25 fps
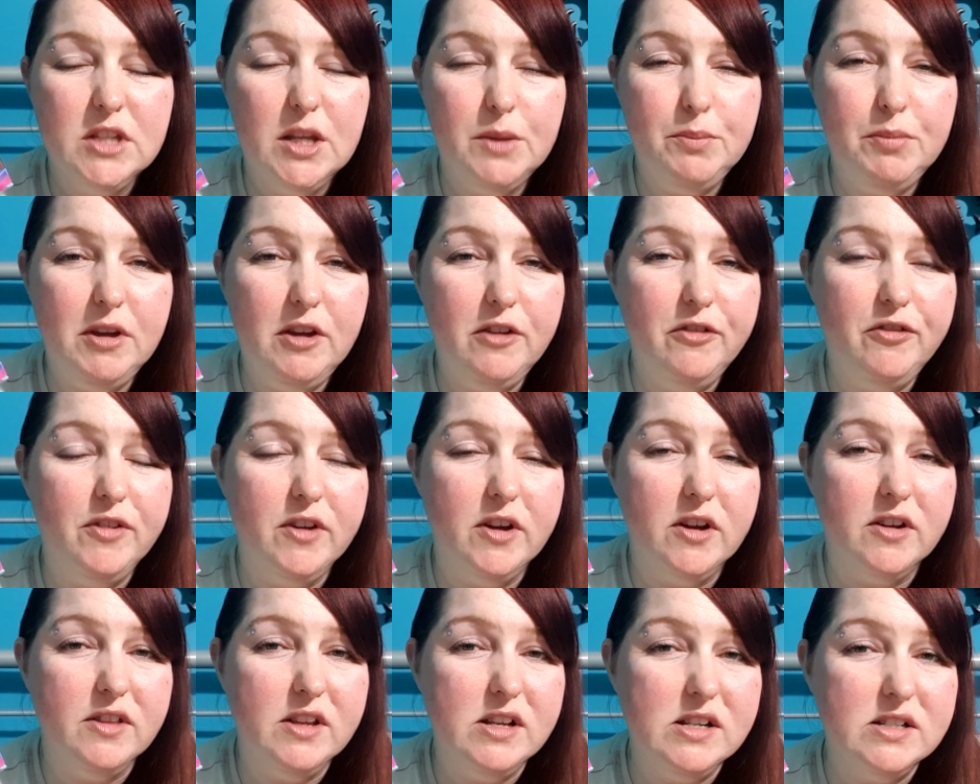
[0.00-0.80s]
To be
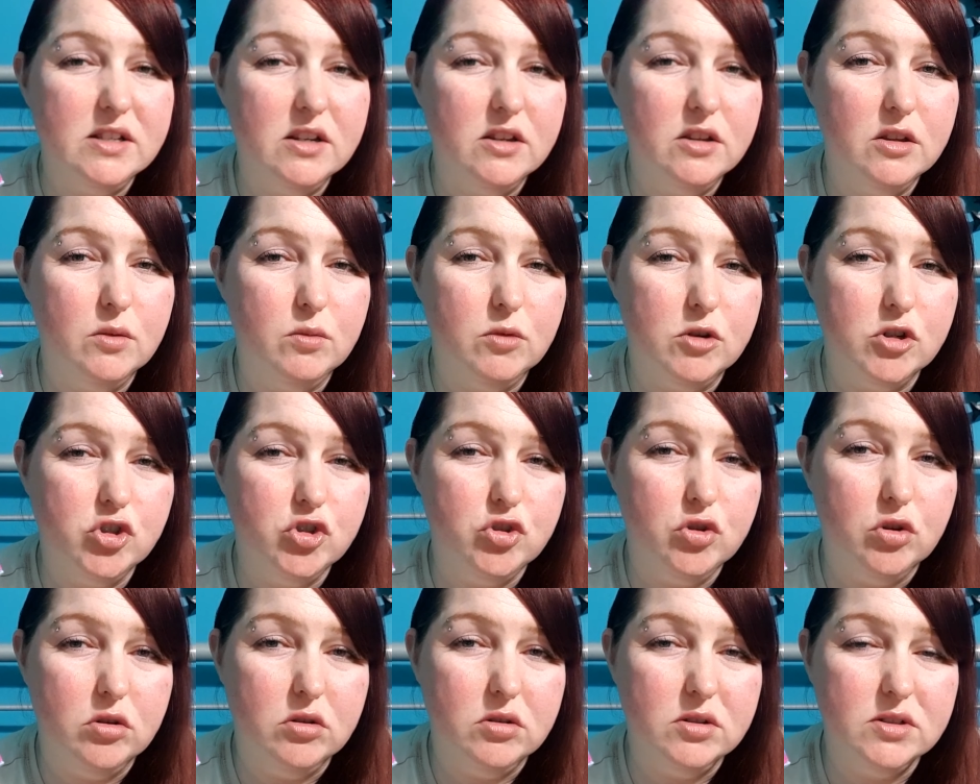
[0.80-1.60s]
fair, these aren't the
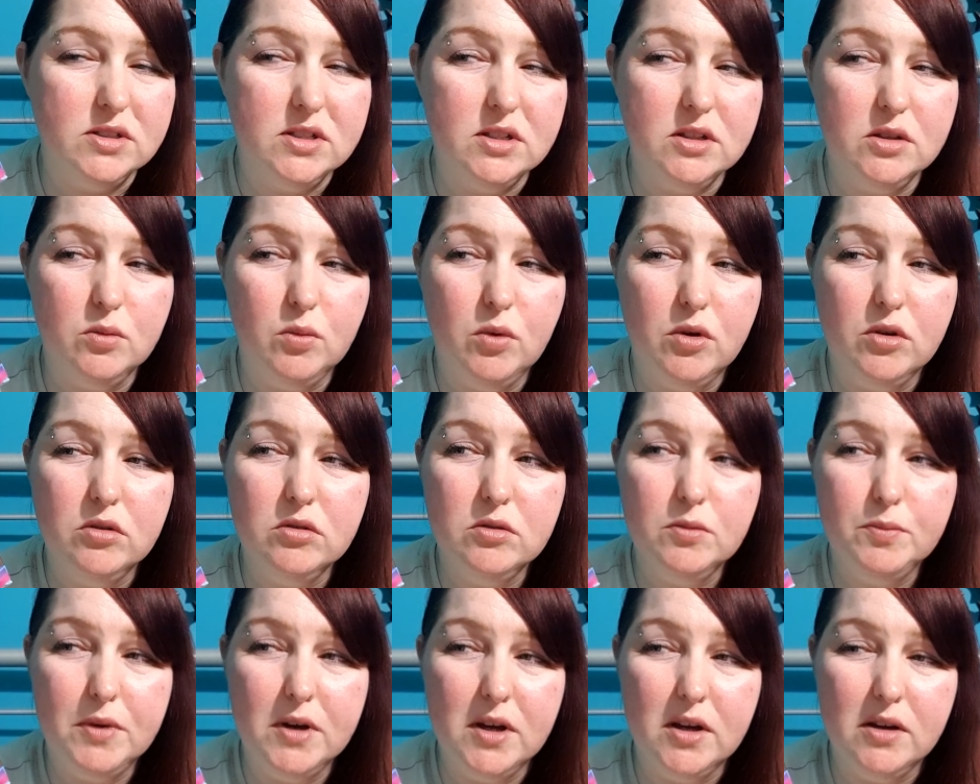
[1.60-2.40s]
worst chocolates in the
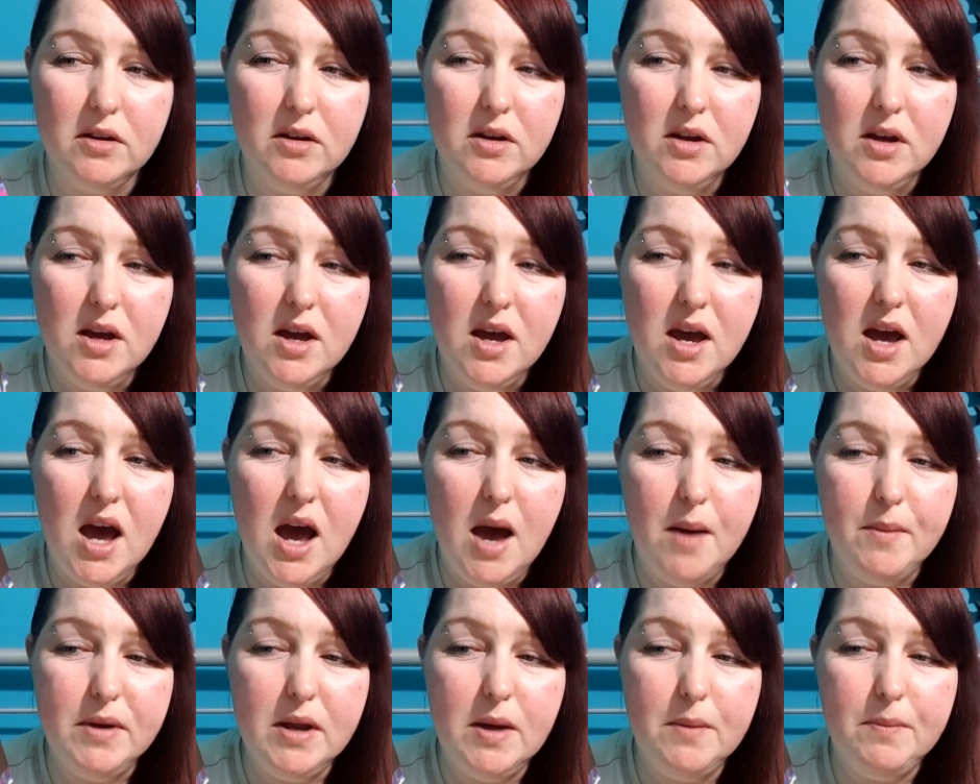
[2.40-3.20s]
world, but
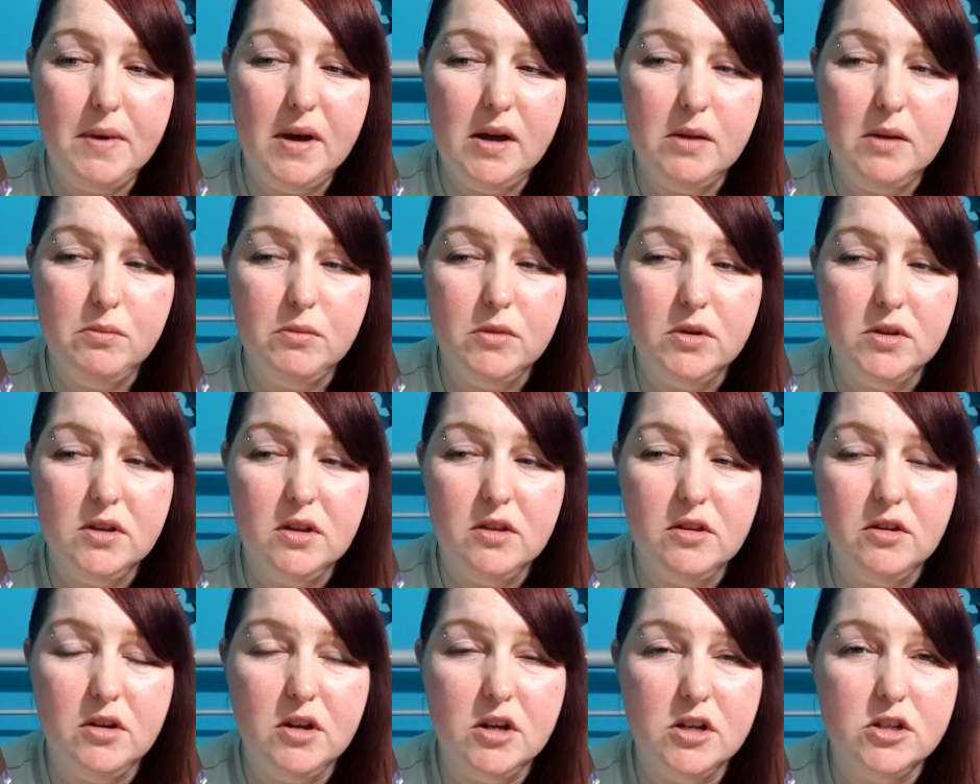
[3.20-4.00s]
I'm in a bad mood
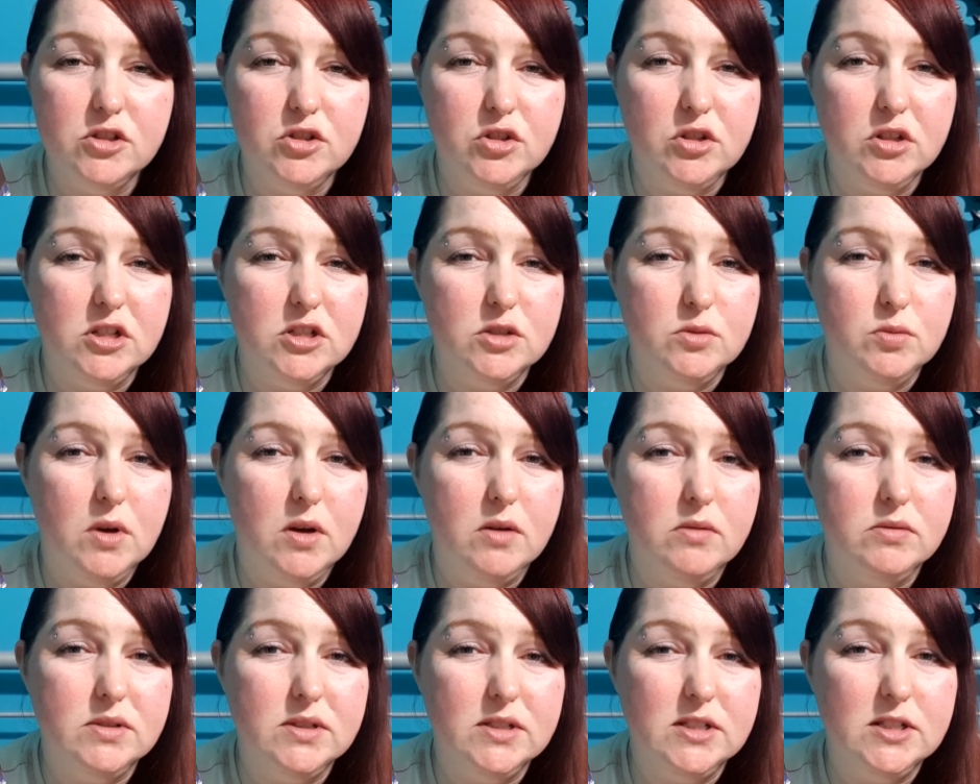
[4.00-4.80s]
that they're not as good as what
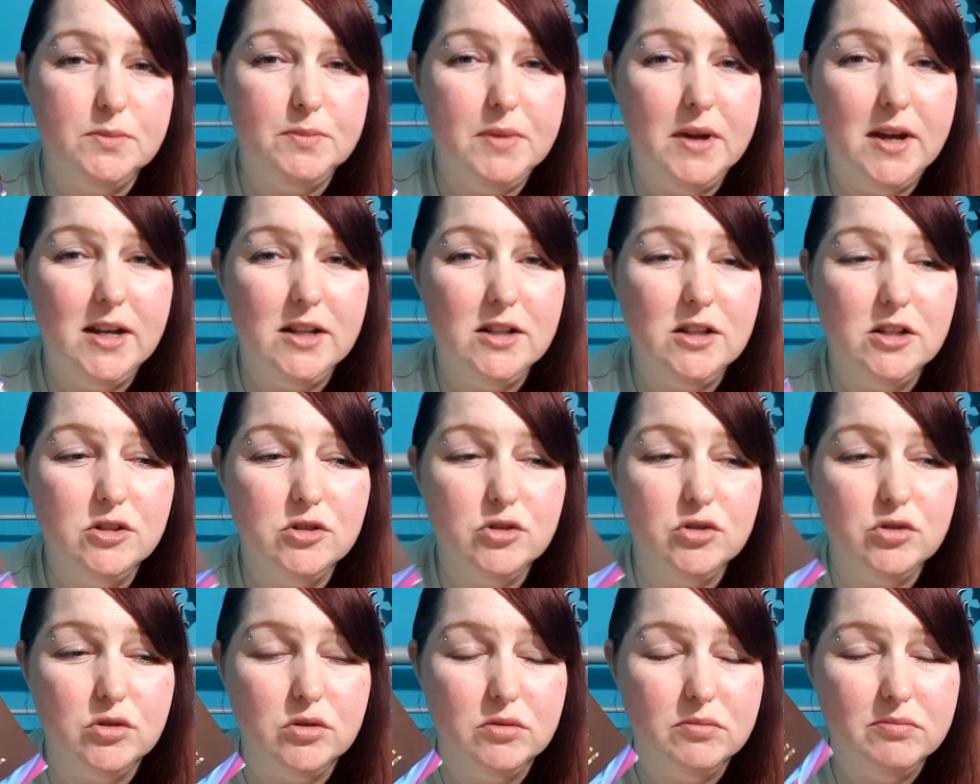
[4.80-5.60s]
I was expecting,
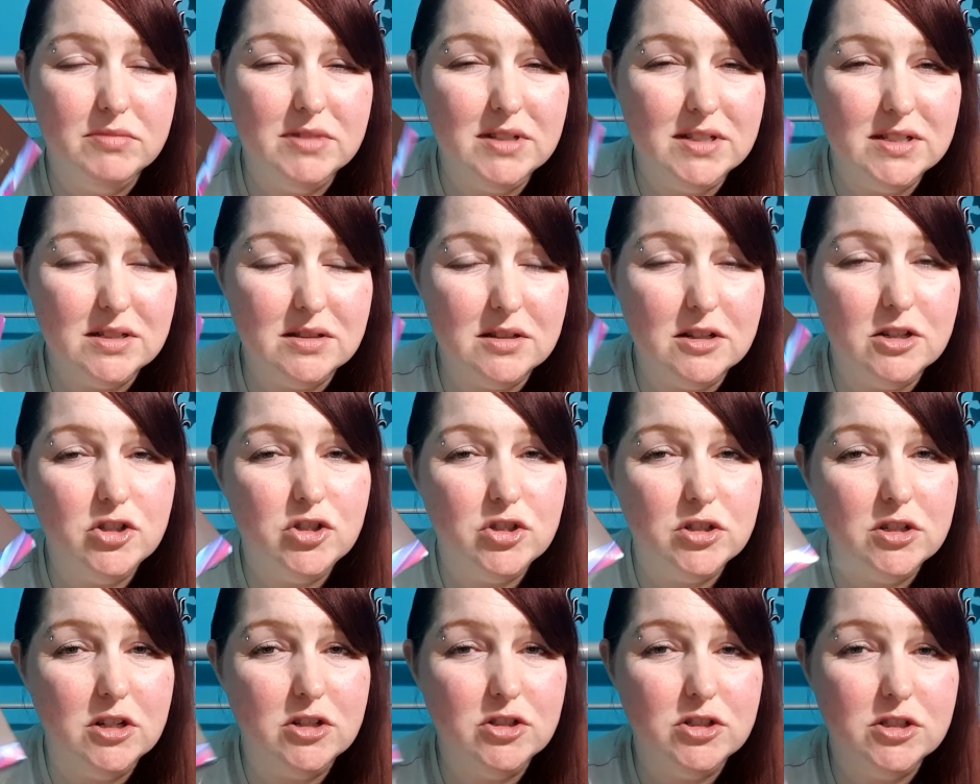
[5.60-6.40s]
so these
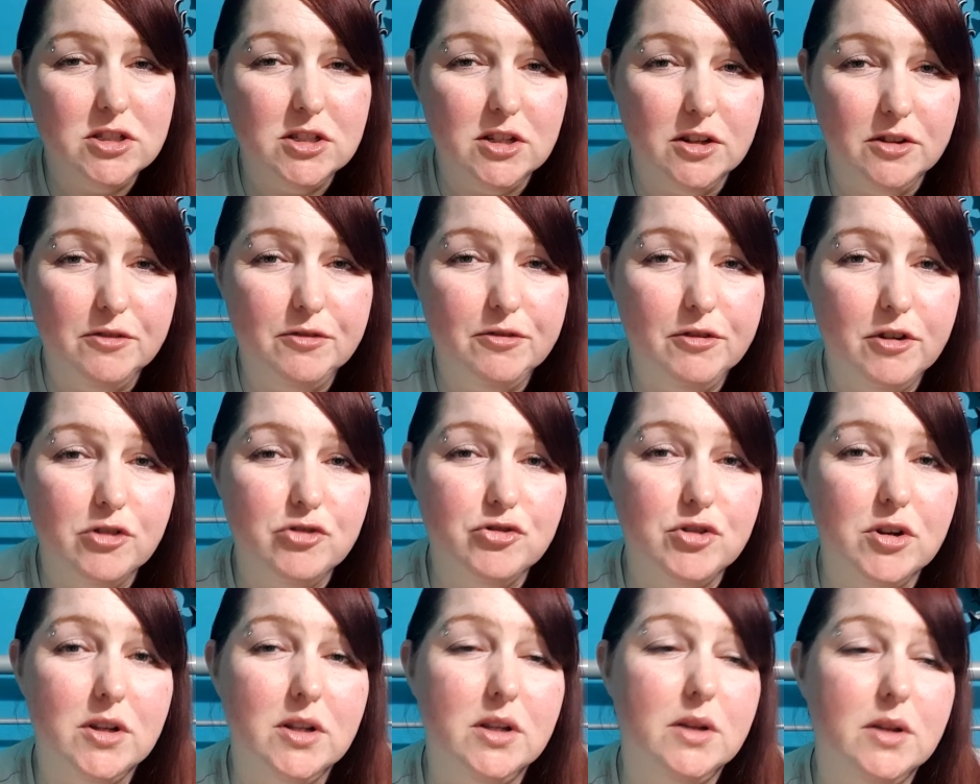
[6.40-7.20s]
literally are just getting
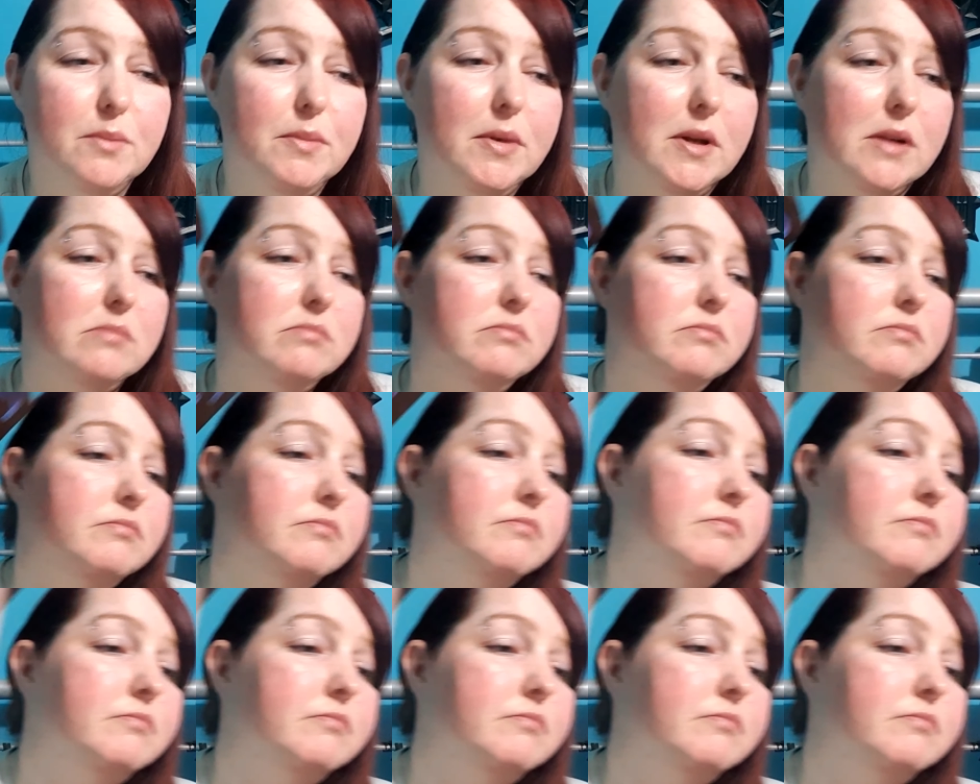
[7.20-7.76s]
fucked right in the bin.